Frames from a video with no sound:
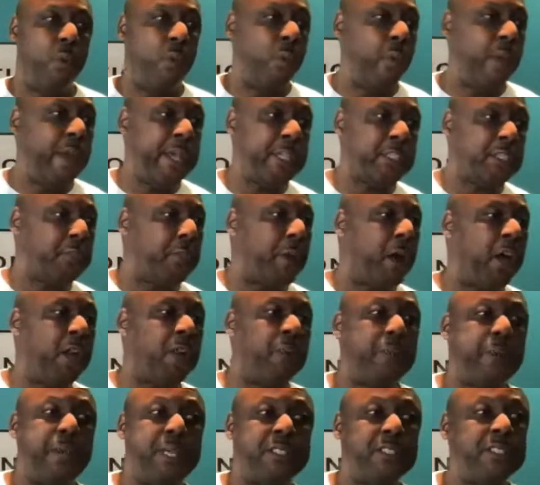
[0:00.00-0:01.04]
We as smaller
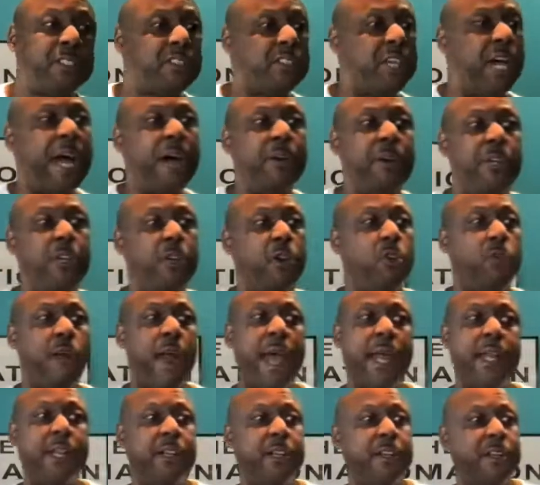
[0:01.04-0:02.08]
businesses out here
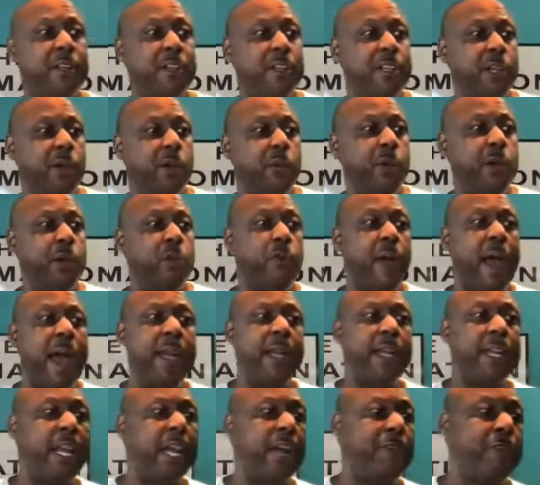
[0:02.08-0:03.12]
grinding. We
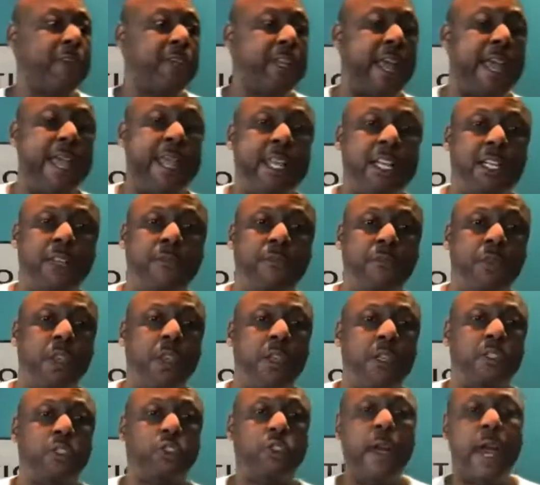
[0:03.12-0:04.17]
grinding every day
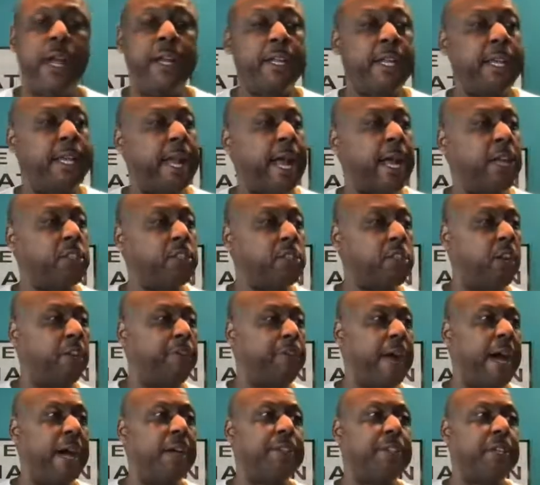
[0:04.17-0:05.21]
trying to get our stuff
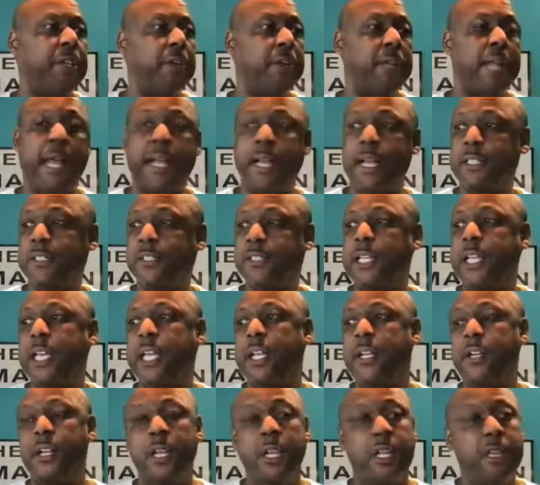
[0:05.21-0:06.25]
out there. Like I
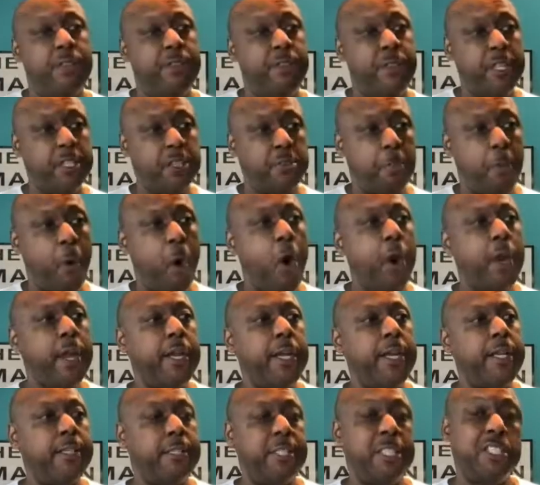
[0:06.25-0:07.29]
said, this
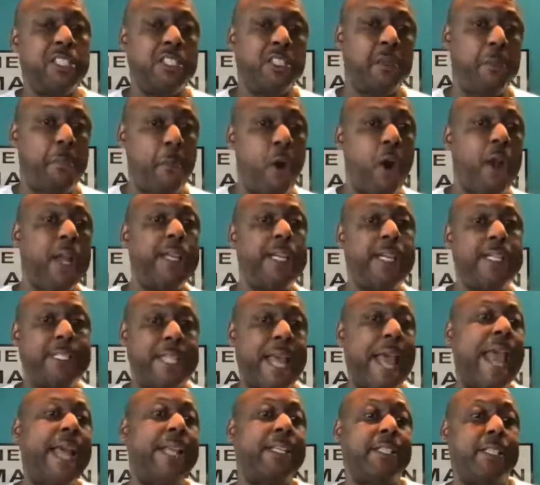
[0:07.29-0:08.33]
marketing, this is a marketing
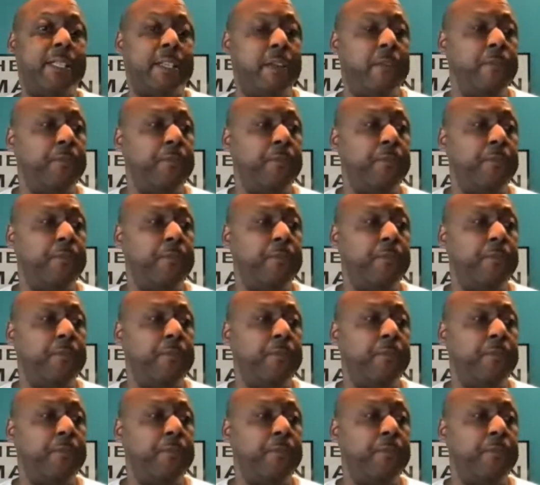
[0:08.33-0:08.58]
tactic.